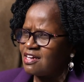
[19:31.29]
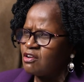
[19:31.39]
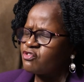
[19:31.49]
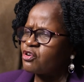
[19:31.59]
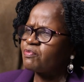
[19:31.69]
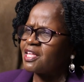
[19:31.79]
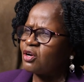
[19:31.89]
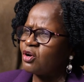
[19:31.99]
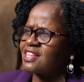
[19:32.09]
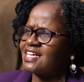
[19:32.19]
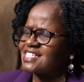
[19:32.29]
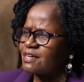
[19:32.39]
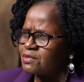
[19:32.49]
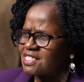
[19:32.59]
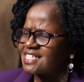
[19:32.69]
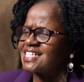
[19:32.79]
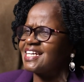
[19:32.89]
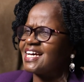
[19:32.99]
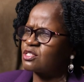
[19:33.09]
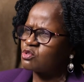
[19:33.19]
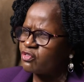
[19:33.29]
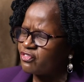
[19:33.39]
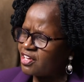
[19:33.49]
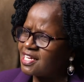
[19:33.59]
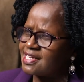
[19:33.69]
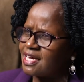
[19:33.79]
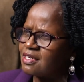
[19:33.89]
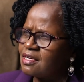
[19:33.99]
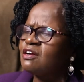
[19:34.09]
from the law that subjected us to failure,